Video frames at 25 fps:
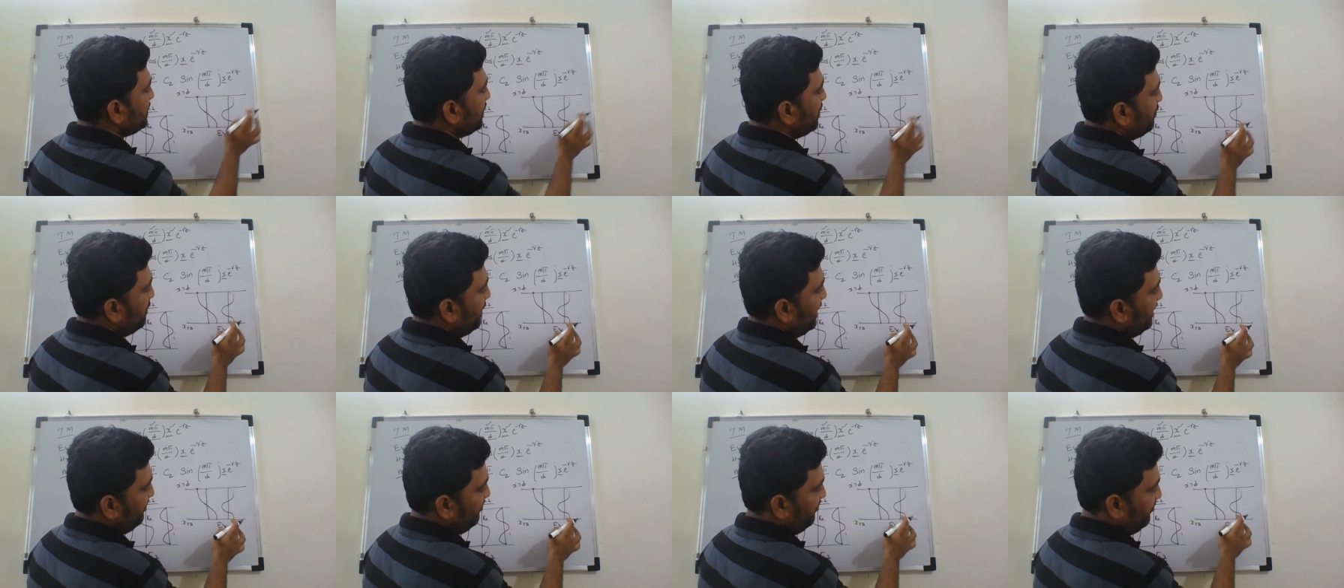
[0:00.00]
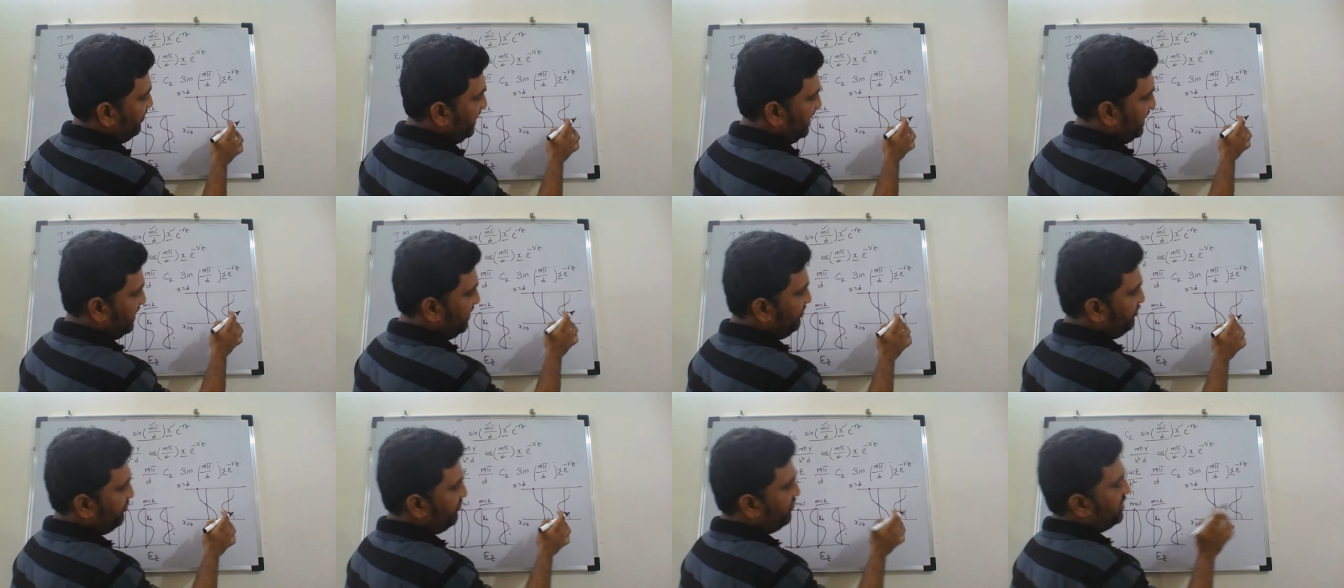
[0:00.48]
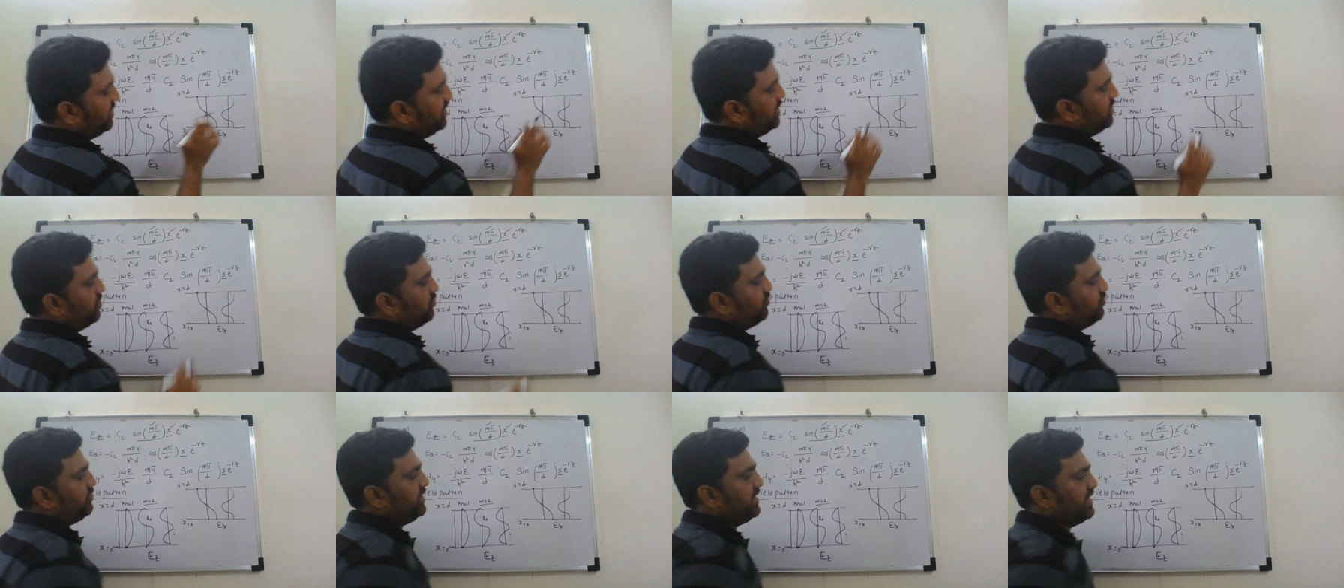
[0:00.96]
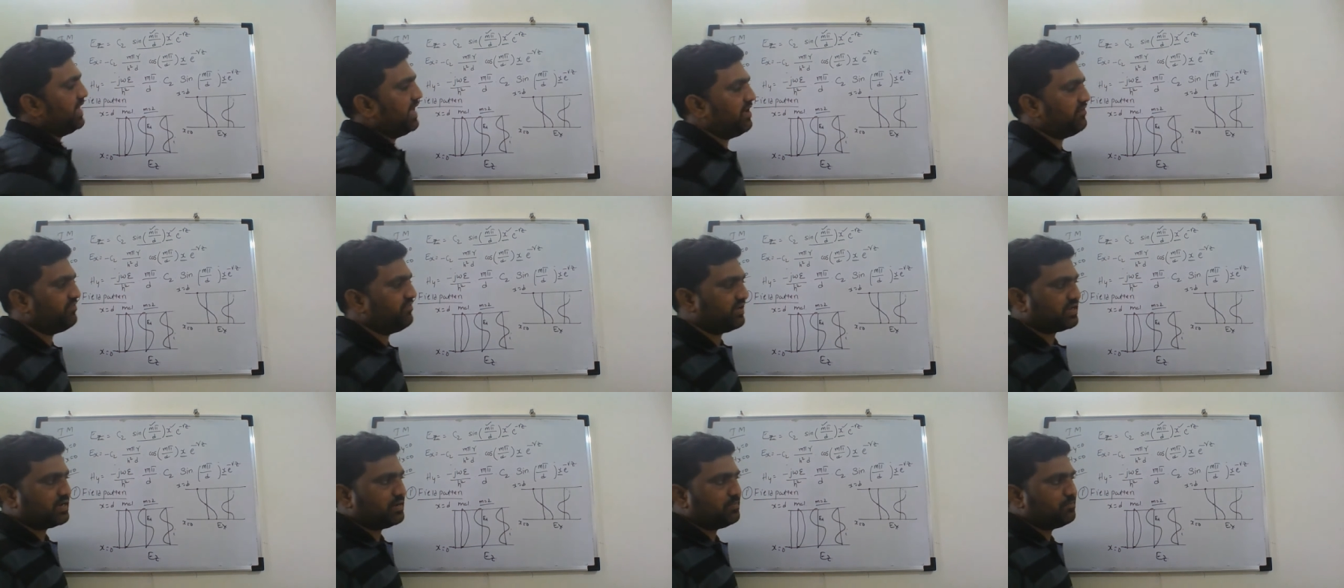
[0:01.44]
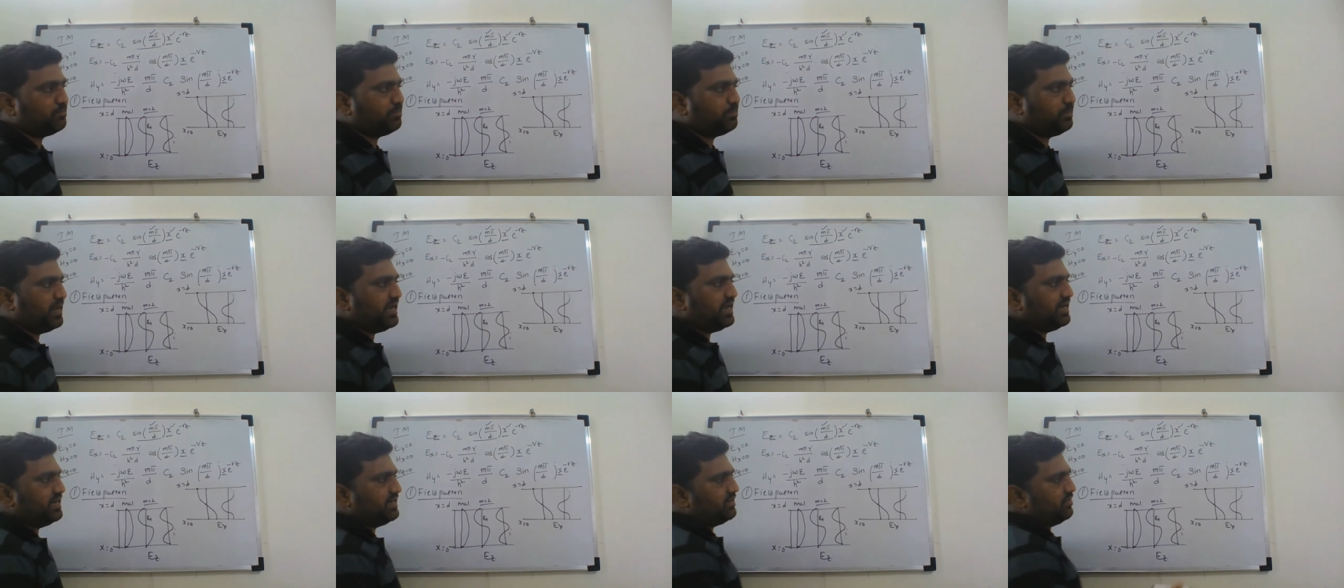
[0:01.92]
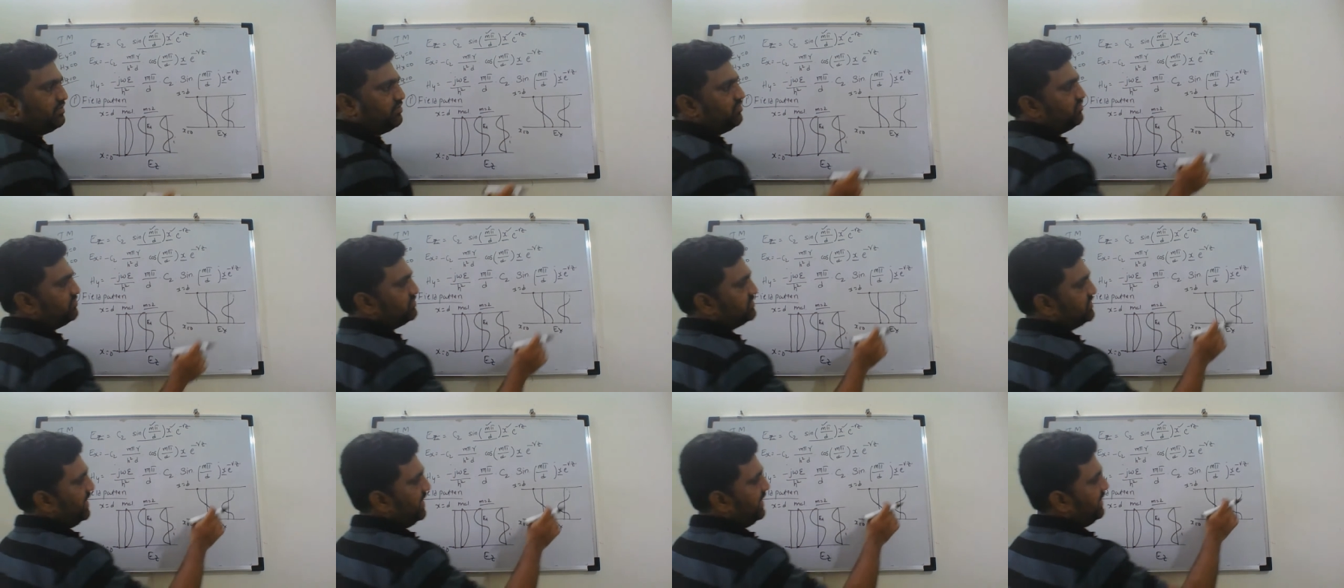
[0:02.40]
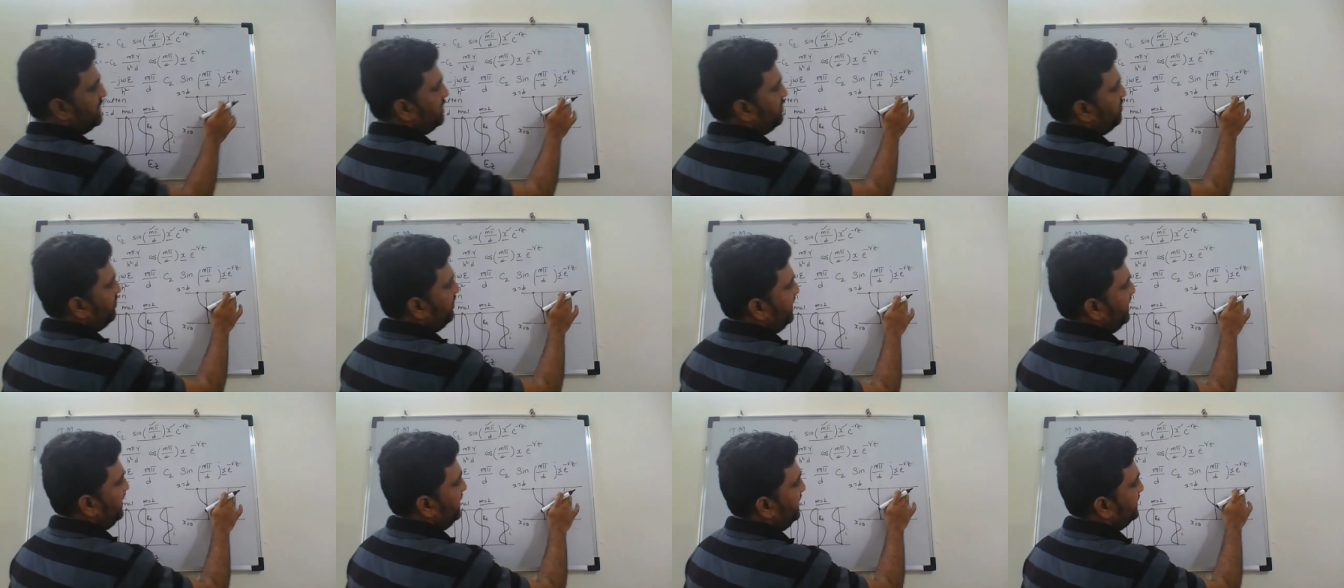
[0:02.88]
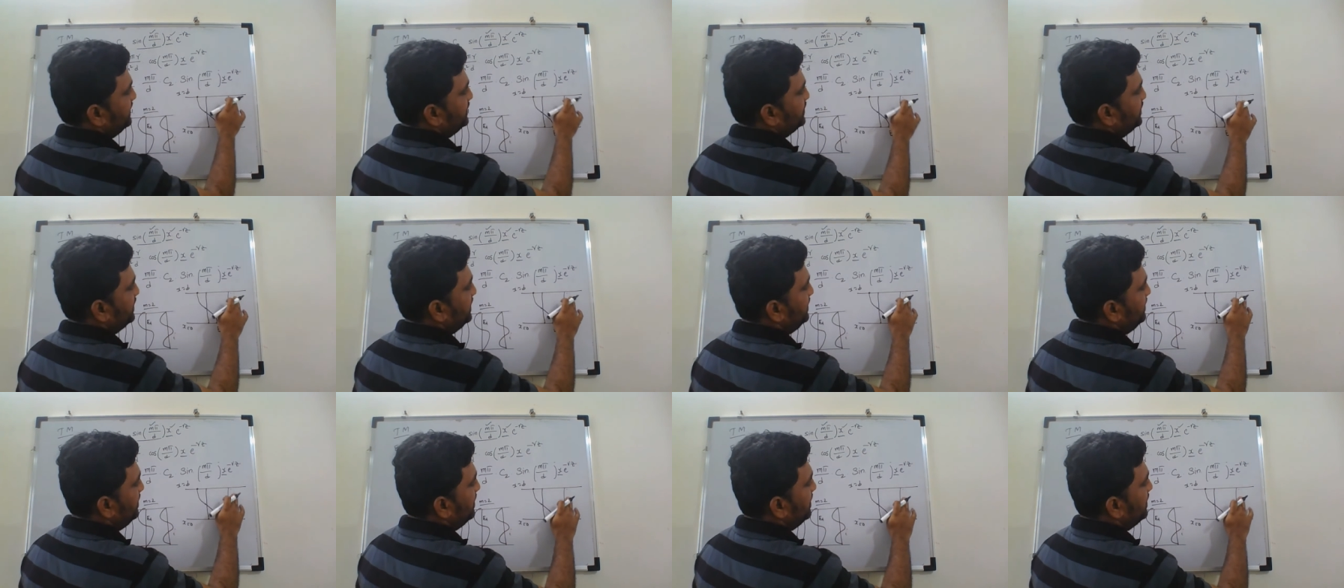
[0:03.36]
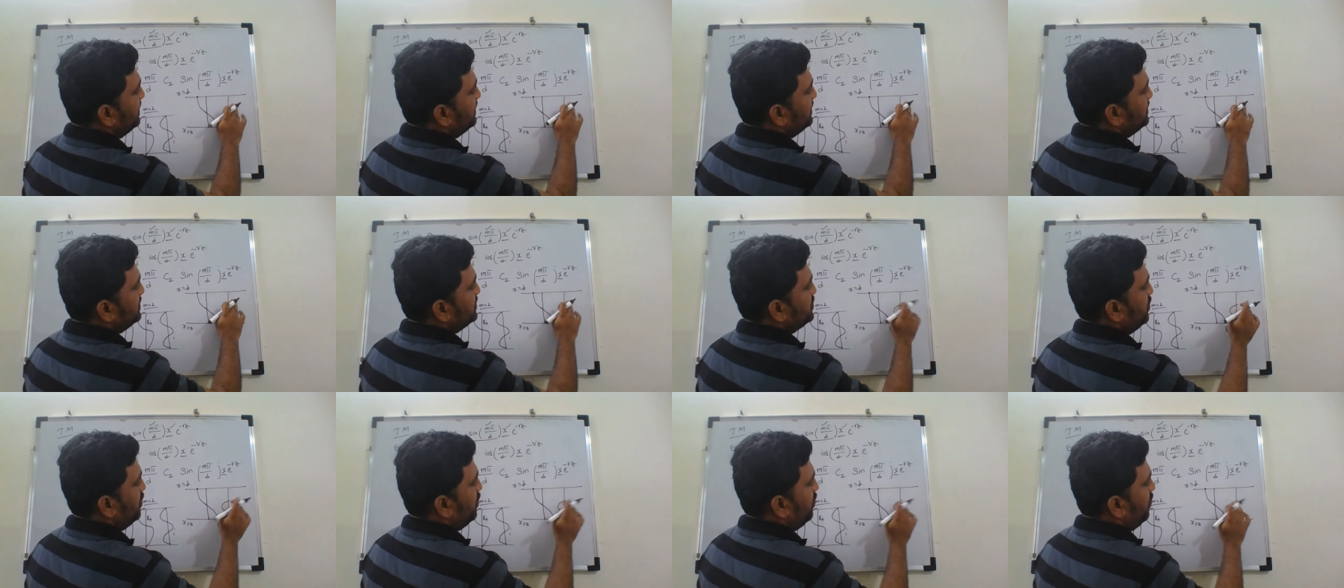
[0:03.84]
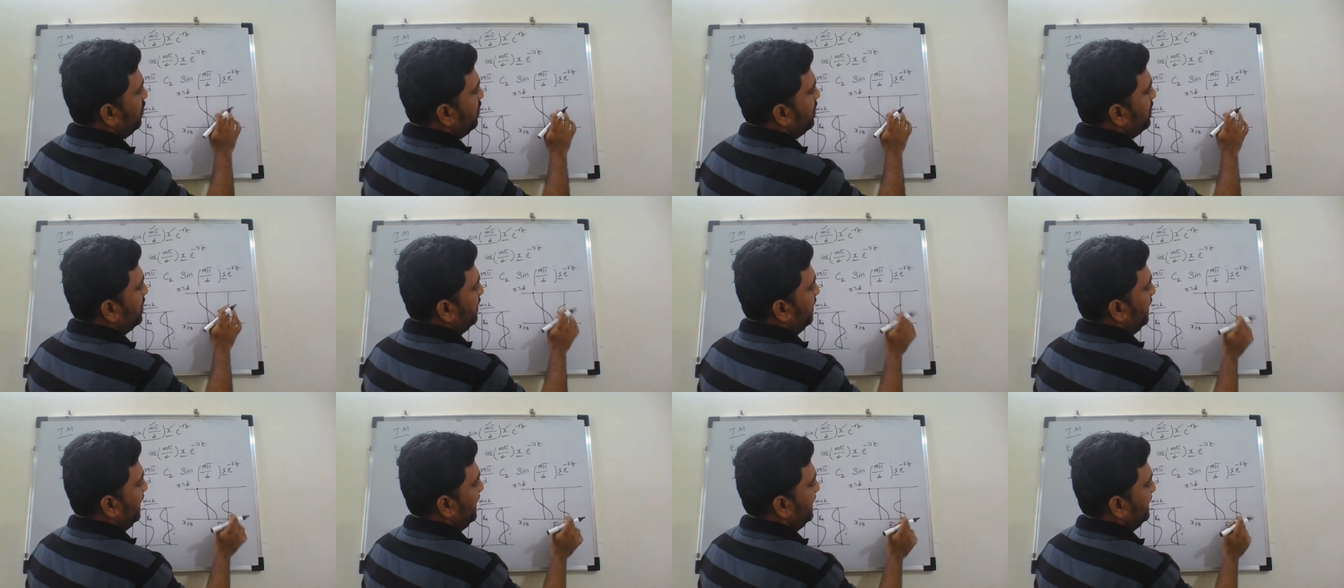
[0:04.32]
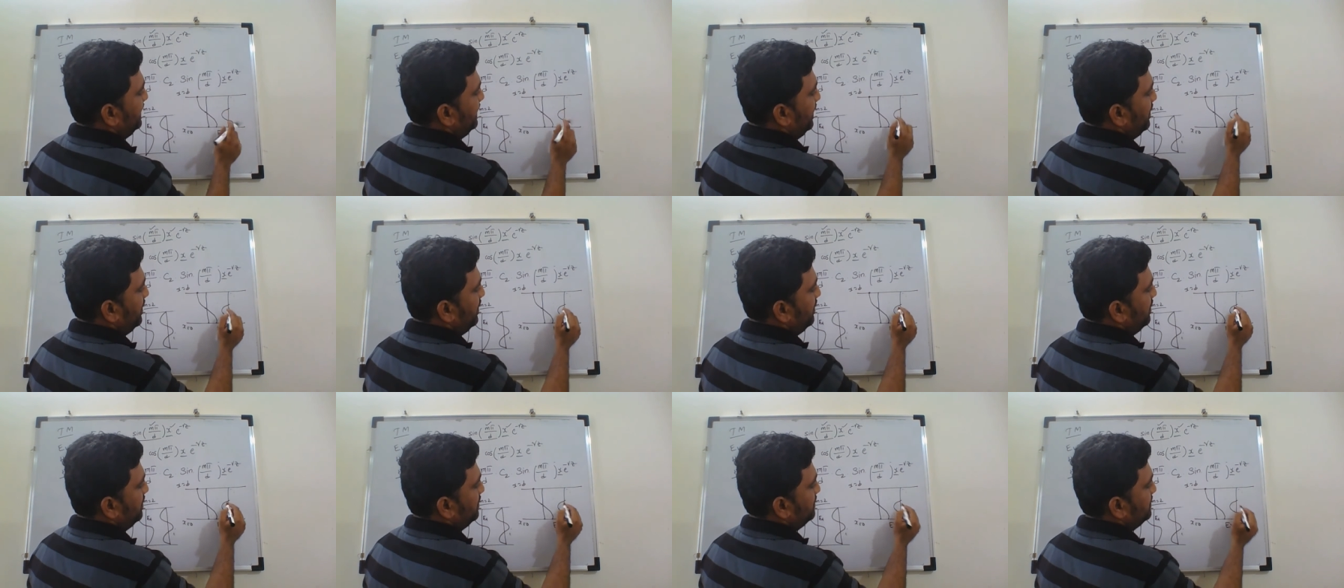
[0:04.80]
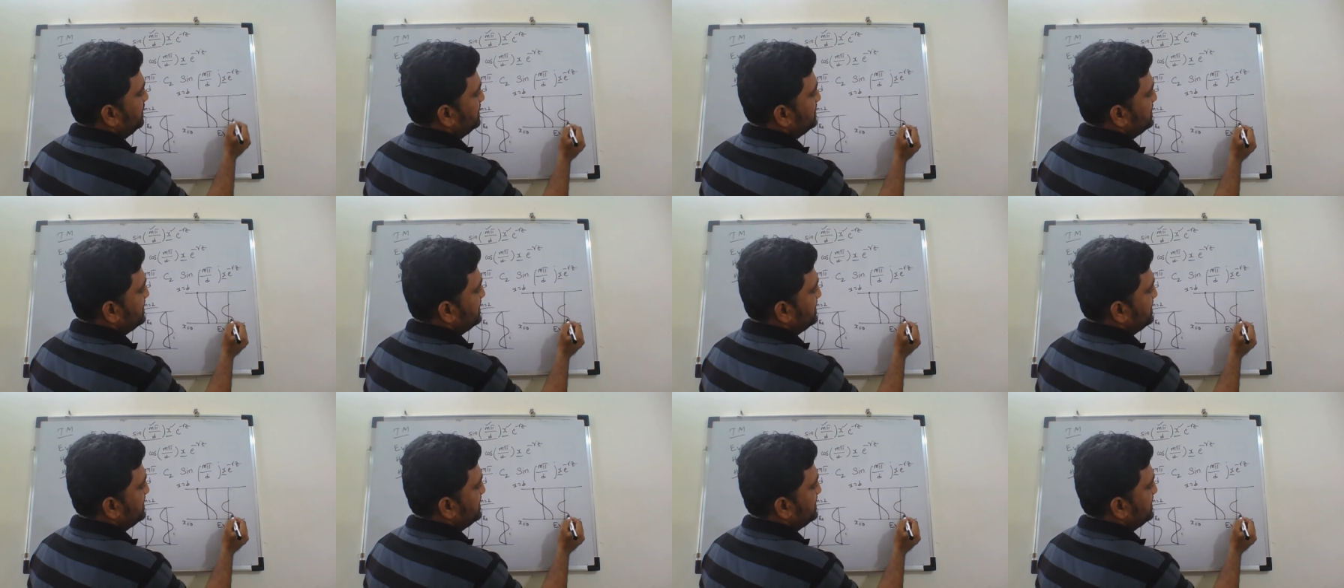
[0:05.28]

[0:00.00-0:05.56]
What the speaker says: my wave will have a complete cycle variation. So right, this